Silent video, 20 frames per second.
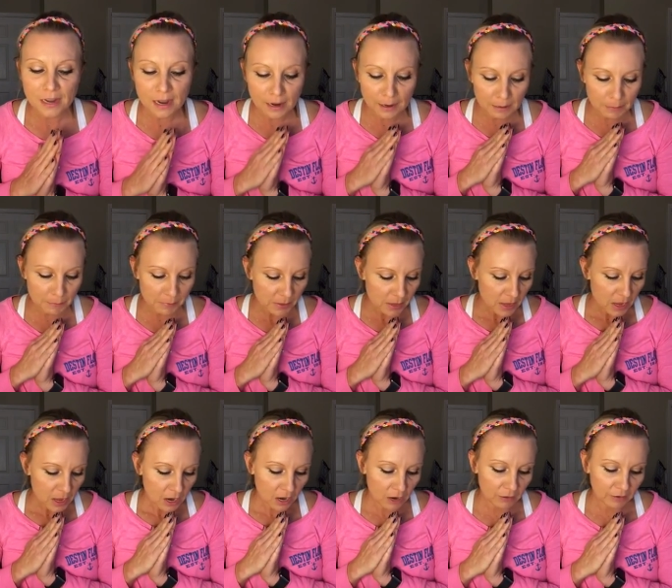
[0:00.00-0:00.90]
um,
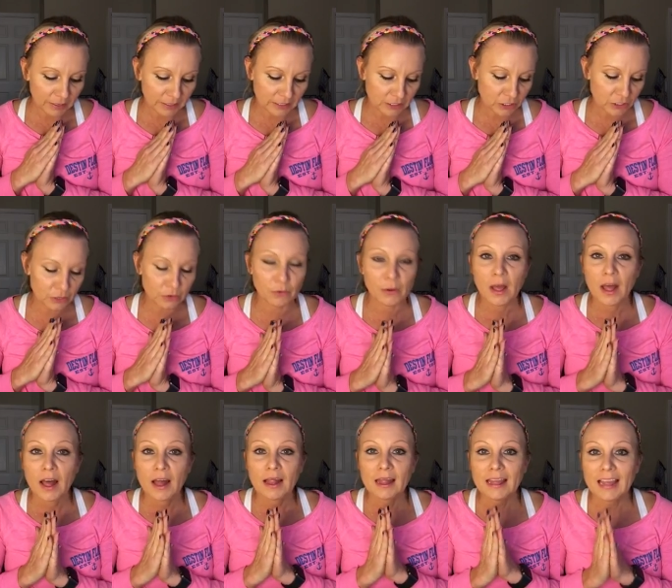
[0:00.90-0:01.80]
all right. So,
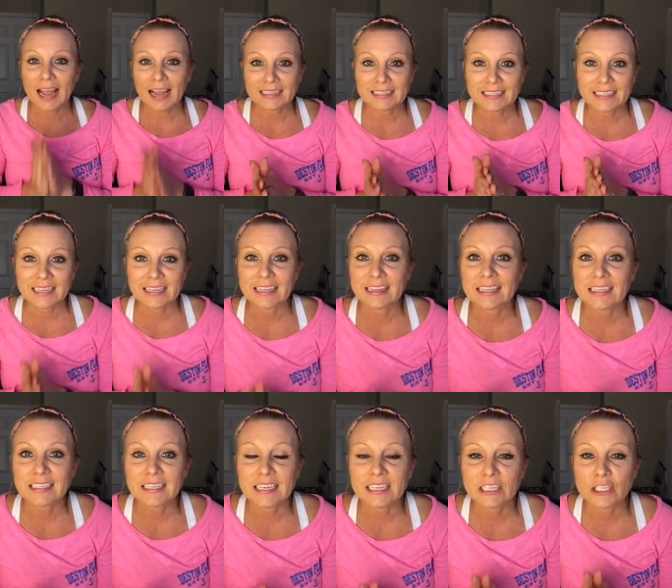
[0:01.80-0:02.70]
lastly,
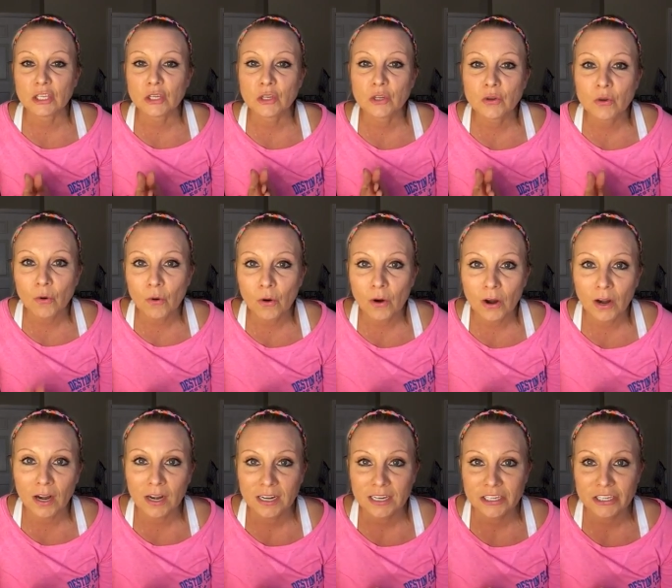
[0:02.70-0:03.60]
this is
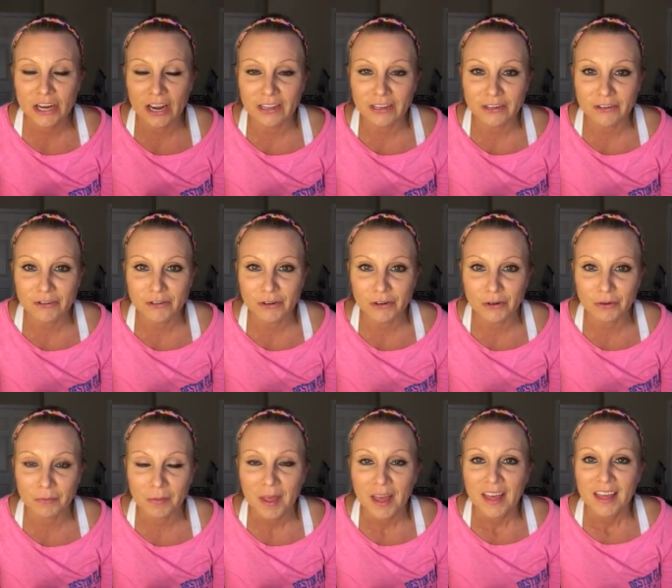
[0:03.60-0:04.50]
your challenge
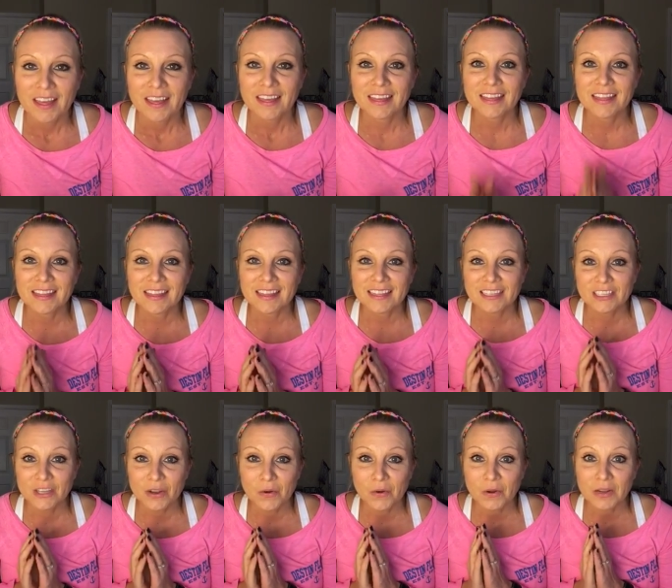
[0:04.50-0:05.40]
group.
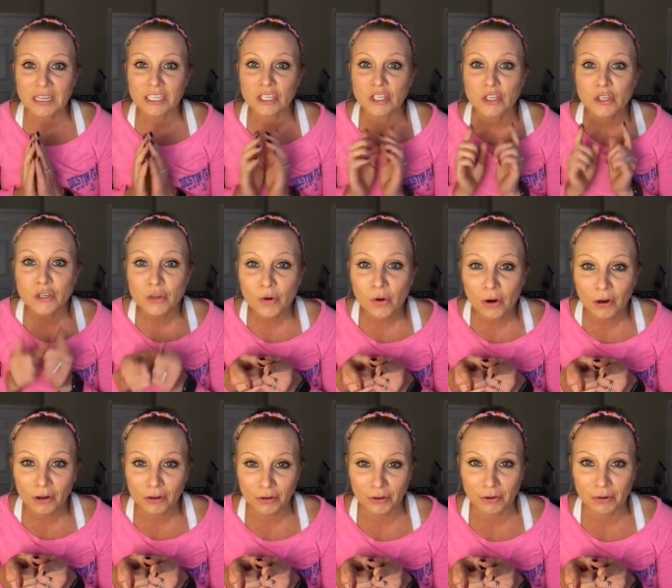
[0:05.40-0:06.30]
So, it's
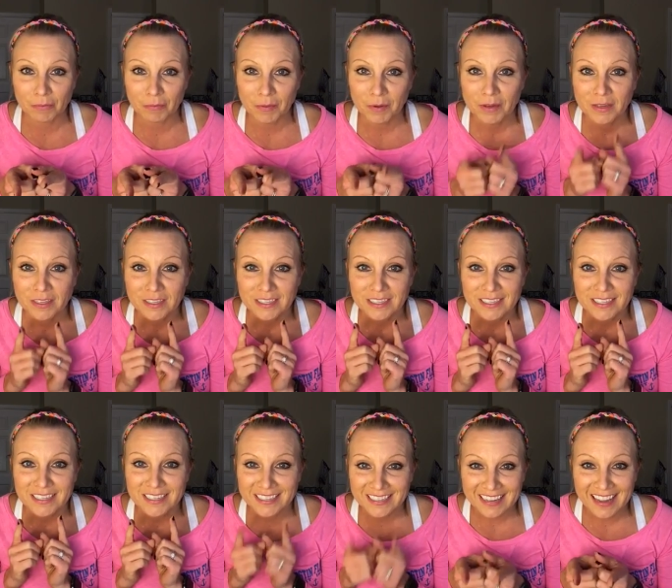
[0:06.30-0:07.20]
your group.
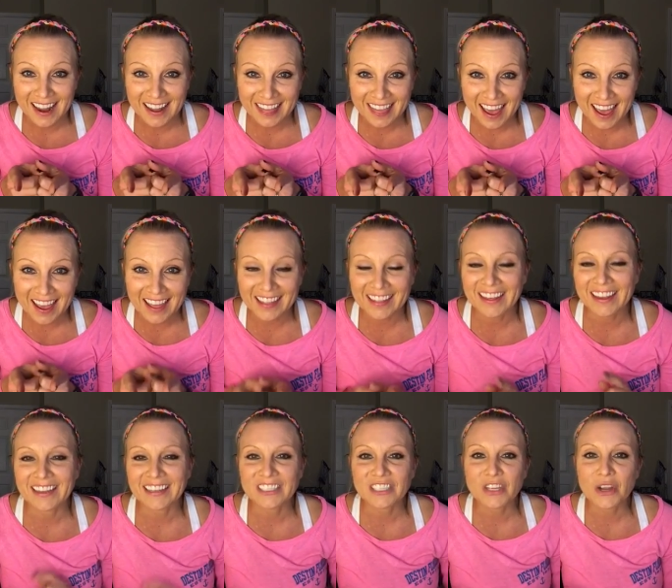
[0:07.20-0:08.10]
Get that?
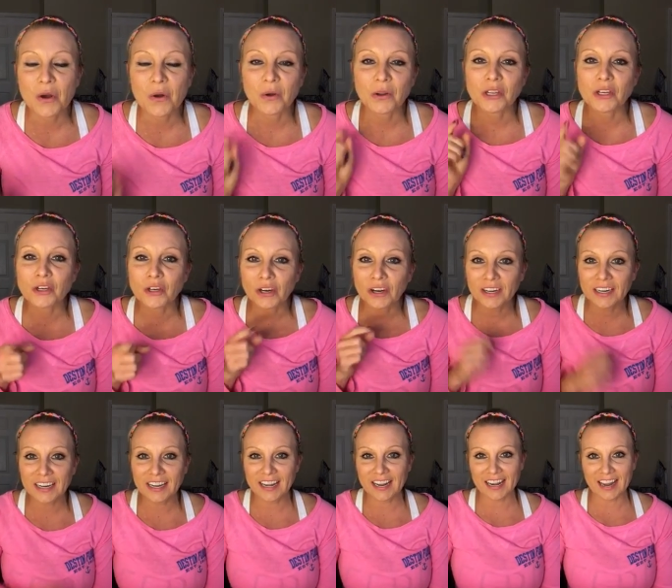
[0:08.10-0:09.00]
Like, so you're
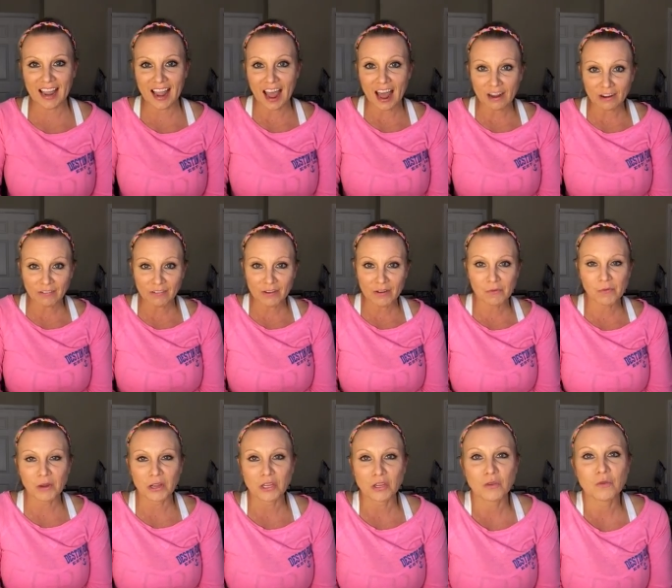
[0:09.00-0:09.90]
going to get out of it
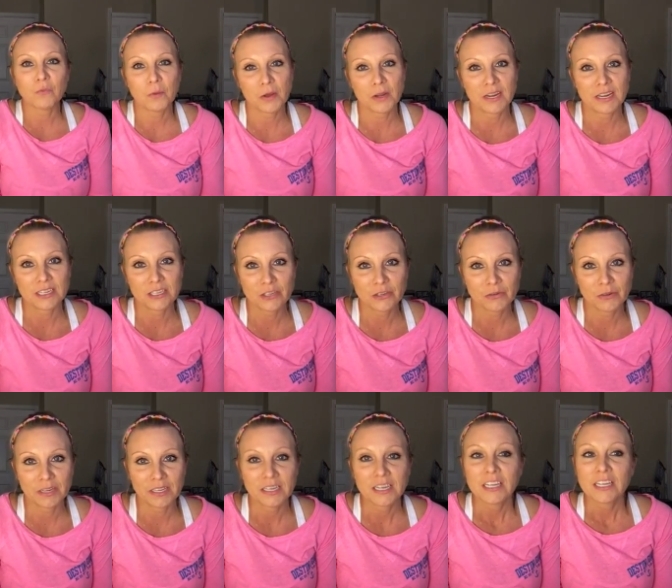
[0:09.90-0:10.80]
what you put
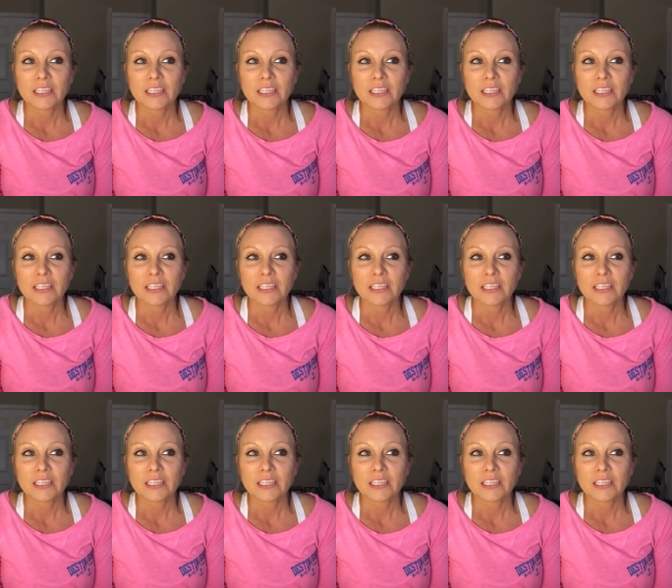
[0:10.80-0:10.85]
into it.